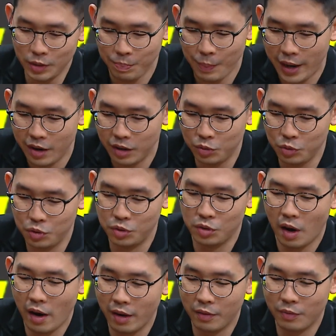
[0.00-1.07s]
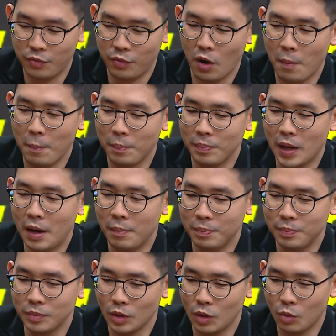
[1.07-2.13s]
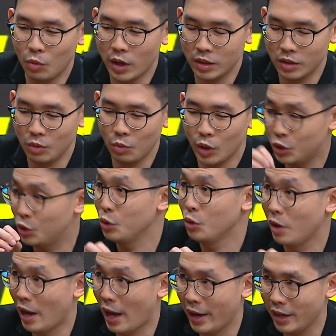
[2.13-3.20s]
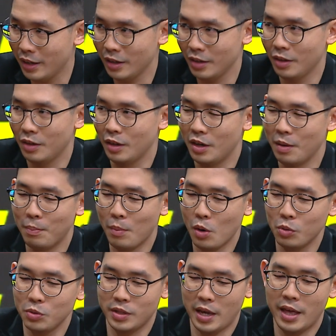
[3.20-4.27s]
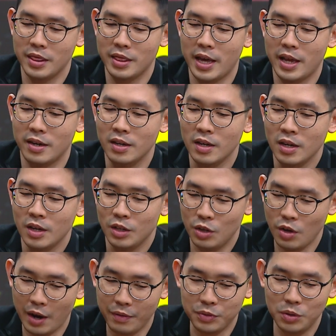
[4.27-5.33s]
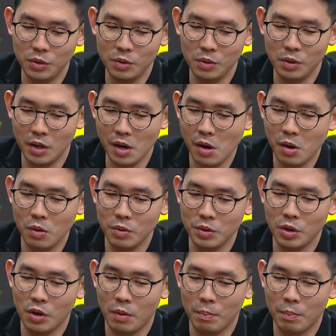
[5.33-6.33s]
better to start from what you like the most, and then you have to know your